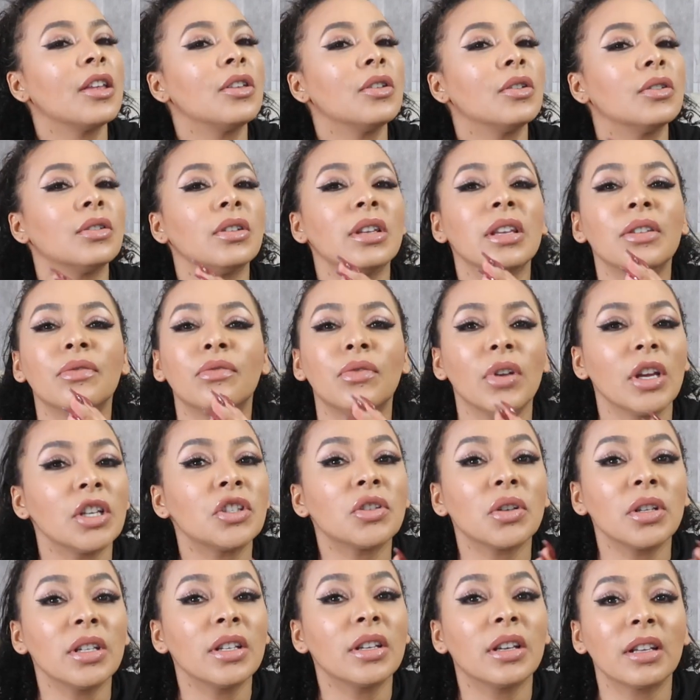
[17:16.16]
And you're
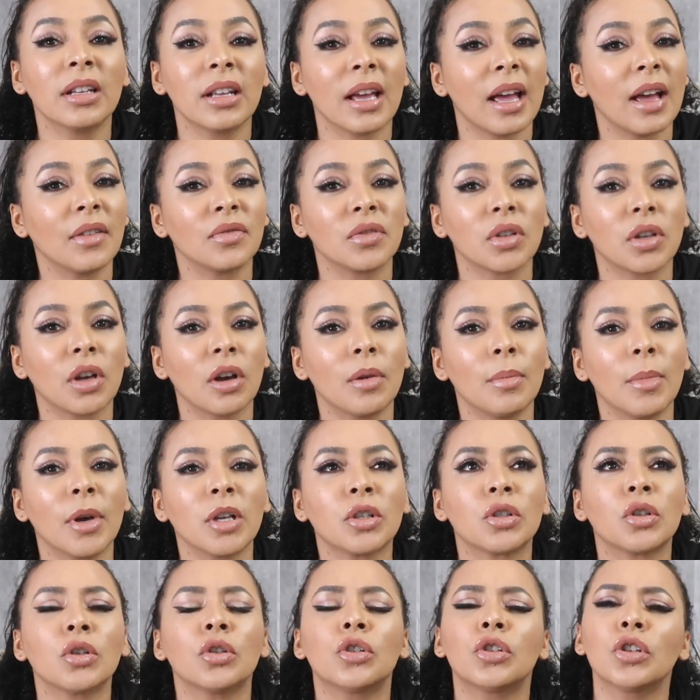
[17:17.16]
eventually going to have to come
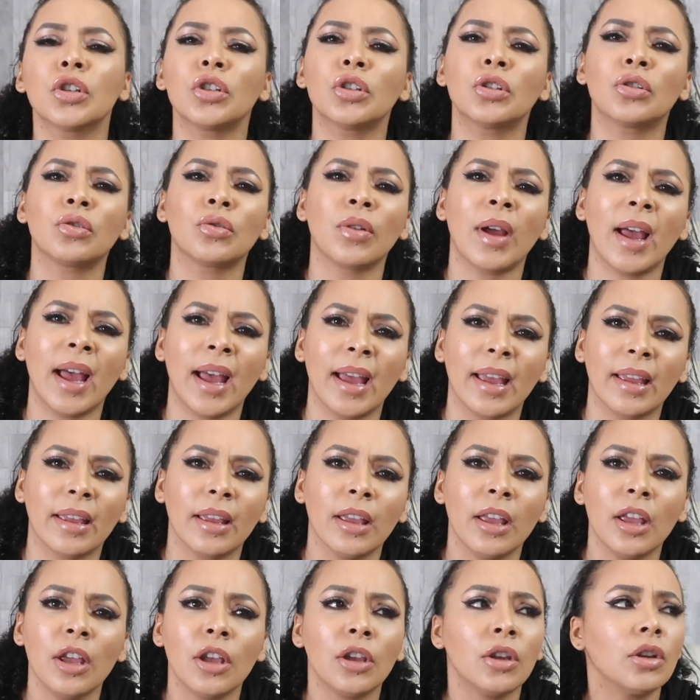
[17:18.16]
out. So just
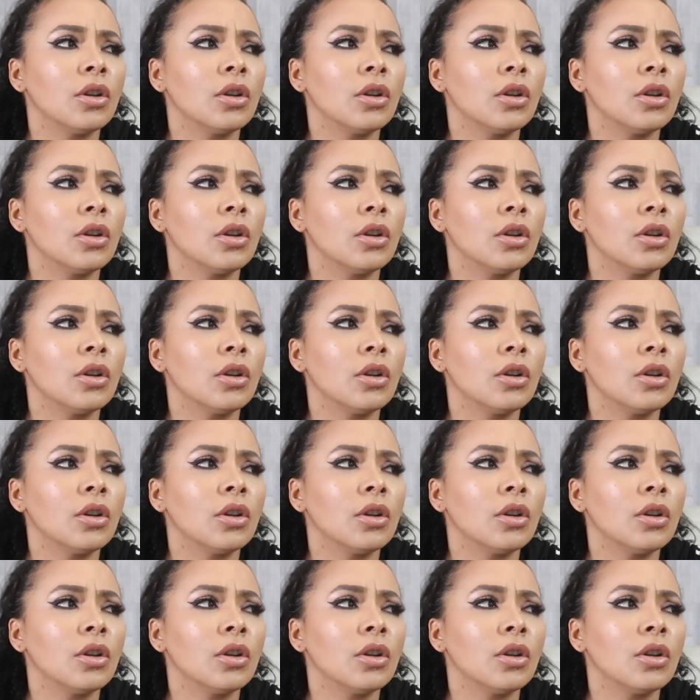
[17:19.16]
try.